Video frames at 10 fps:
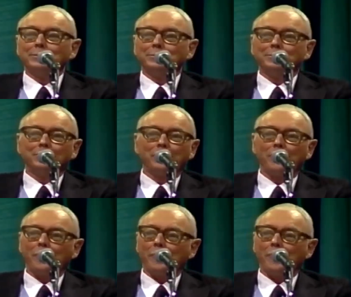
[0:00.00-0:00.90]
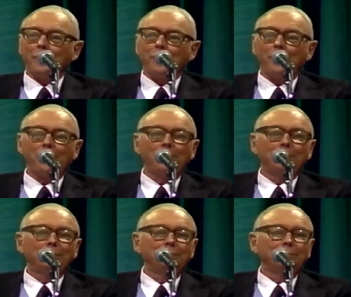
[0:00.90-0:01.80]

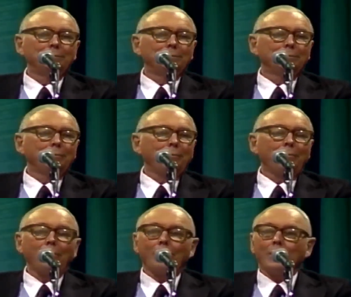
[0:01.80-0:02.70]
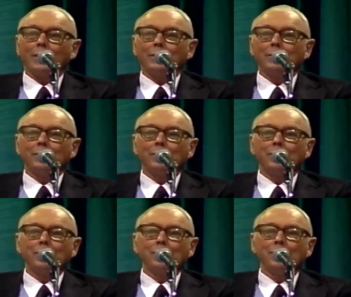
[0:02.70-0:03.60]

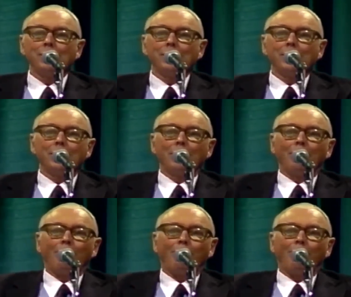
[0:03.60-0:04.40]
No one is speaking in this clip.